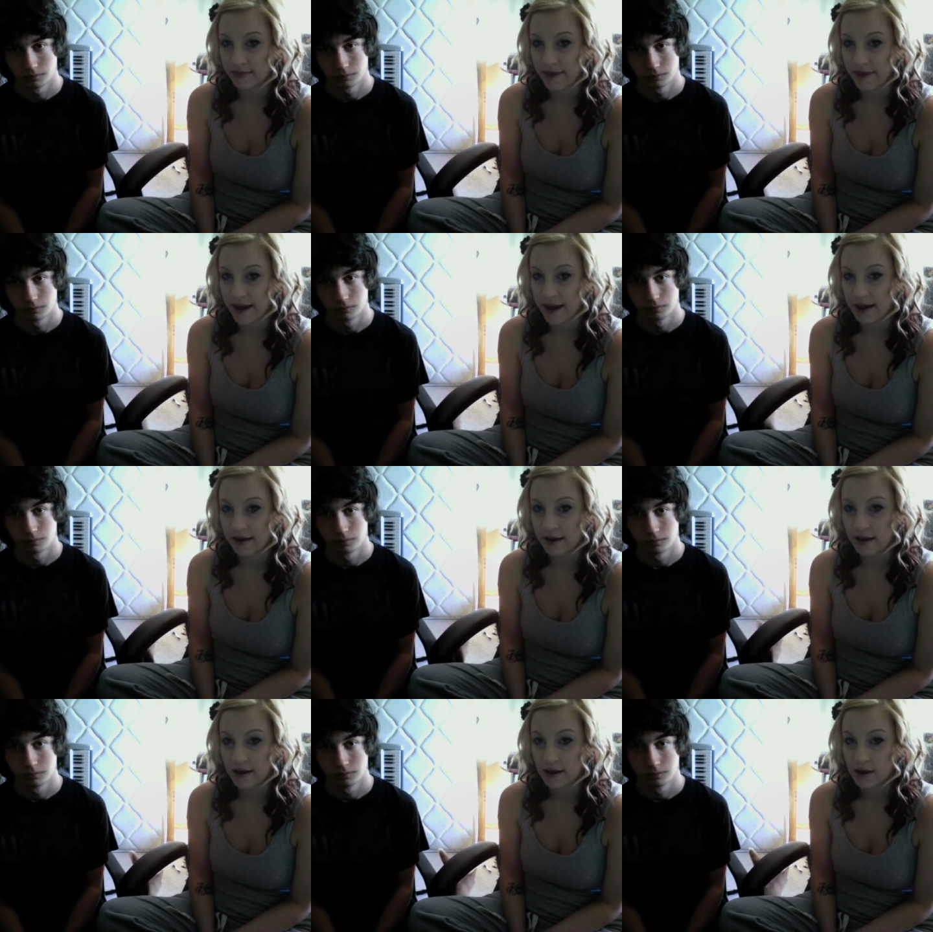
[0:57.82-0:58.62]
Speaker 1: that
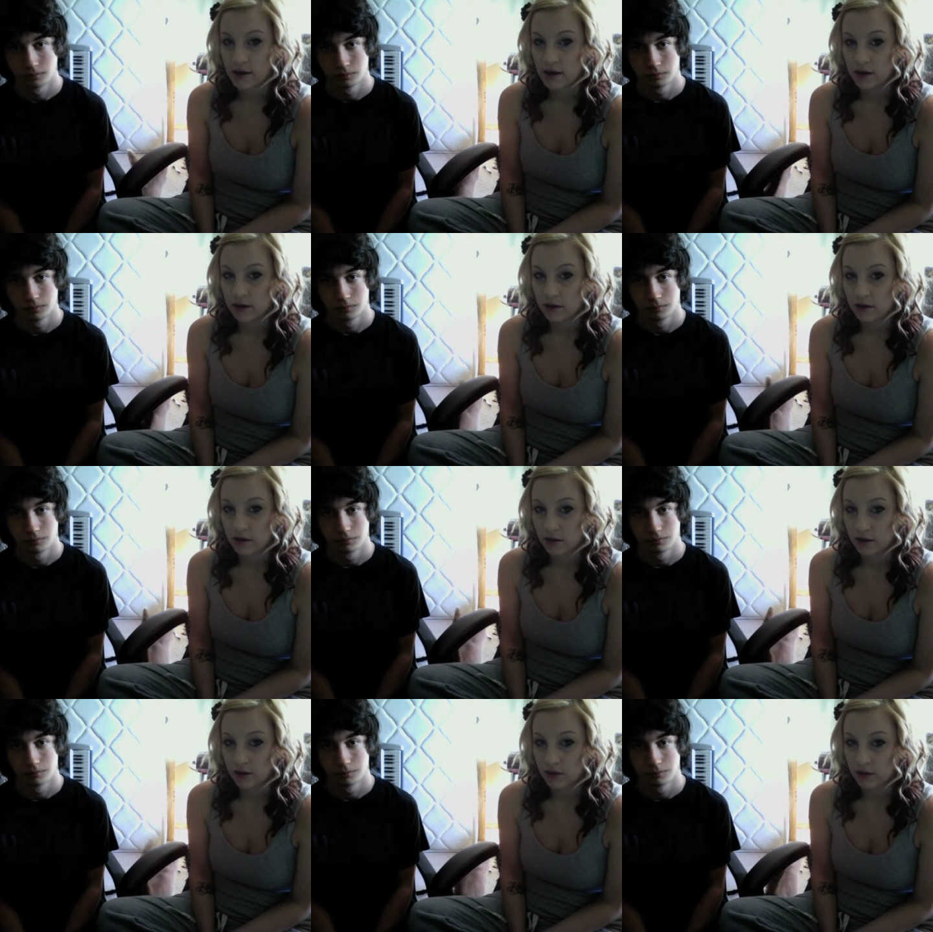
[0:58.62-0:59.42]

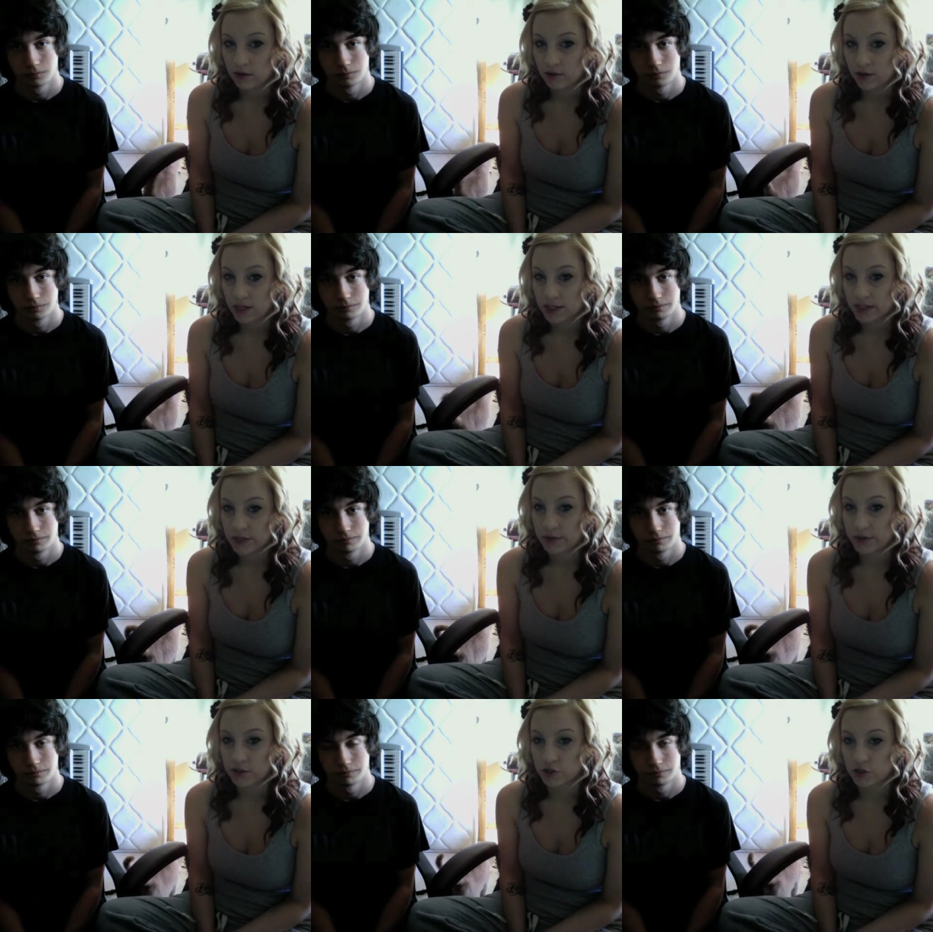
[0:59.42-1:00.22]
you need to
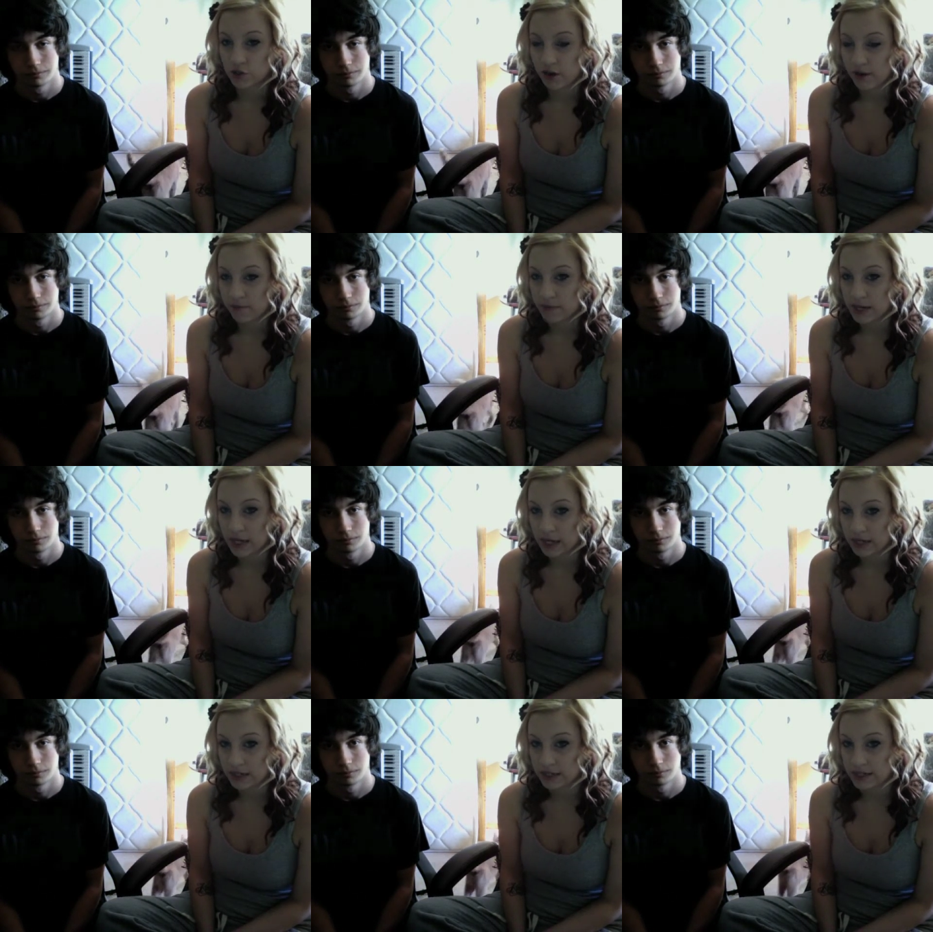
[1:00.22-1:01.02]
enjoy
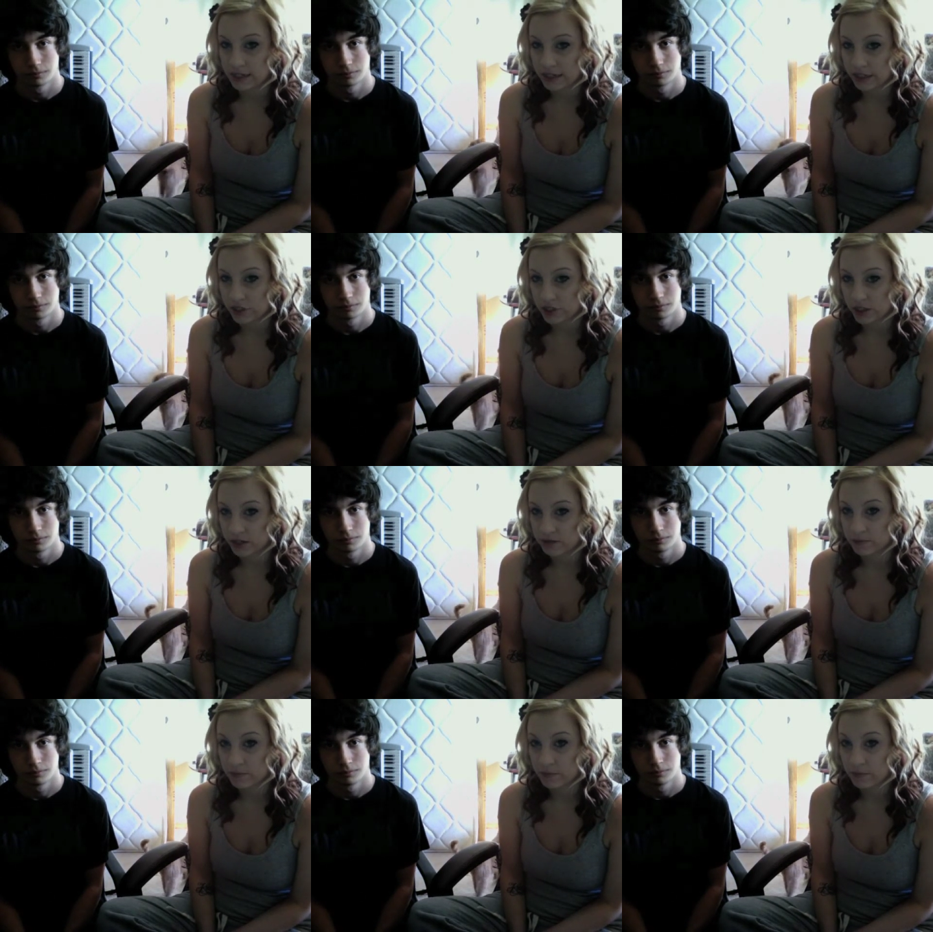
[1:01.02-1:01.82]
being a
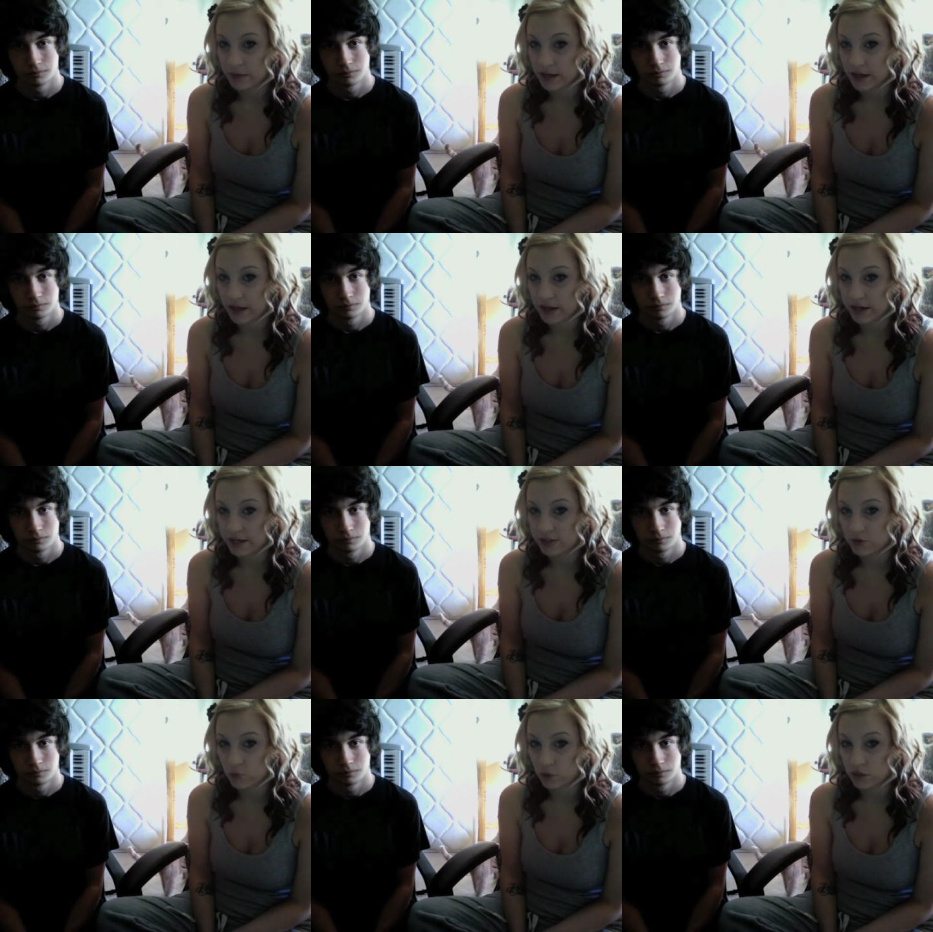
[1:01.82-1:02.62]
teenager,
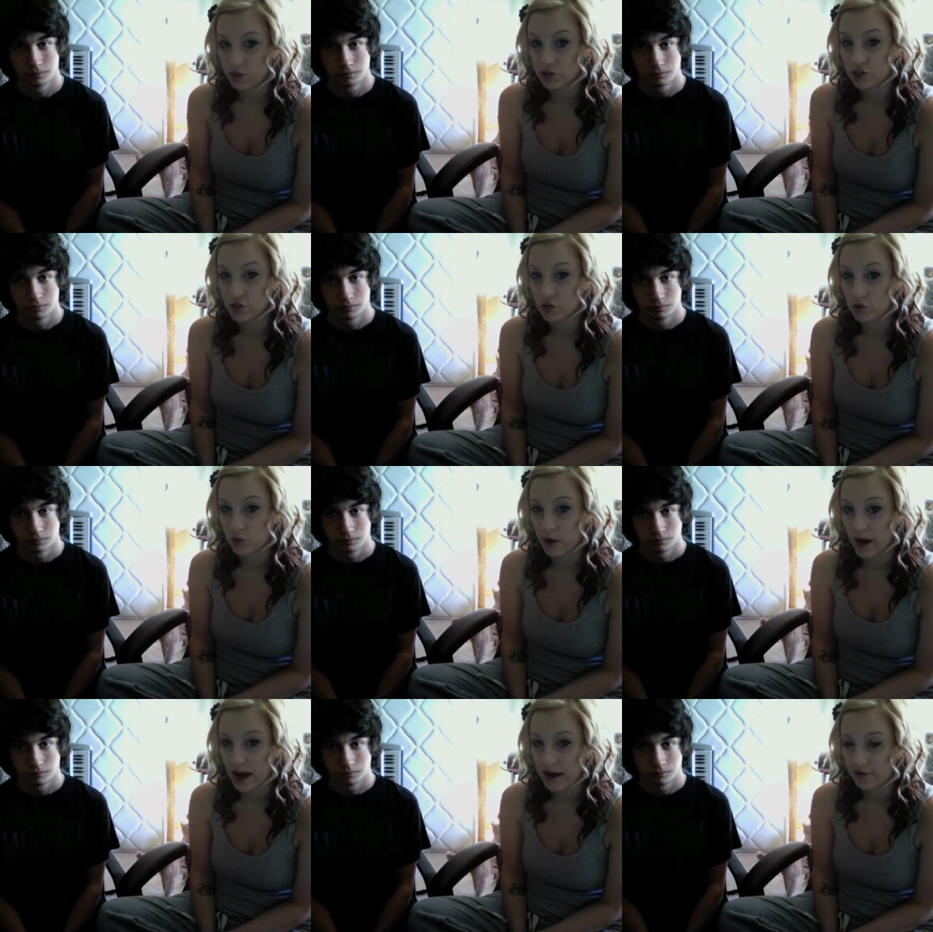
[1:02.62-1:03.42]
because once you
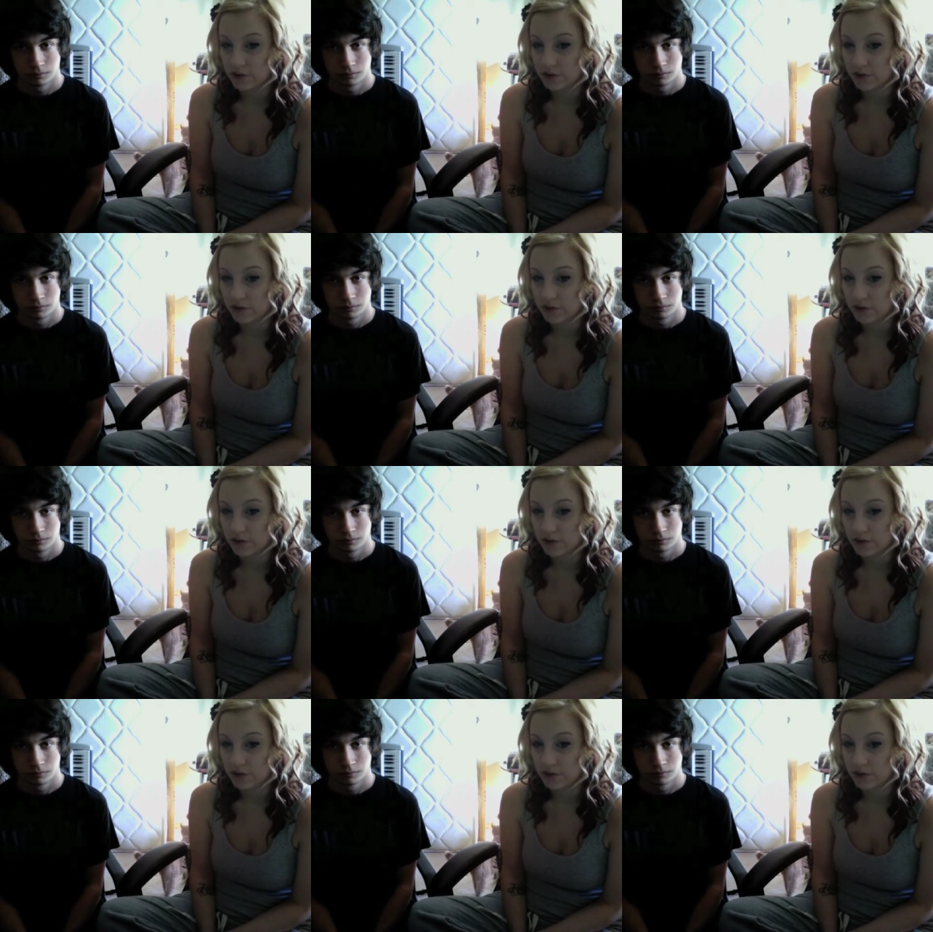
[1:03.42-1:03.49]
have a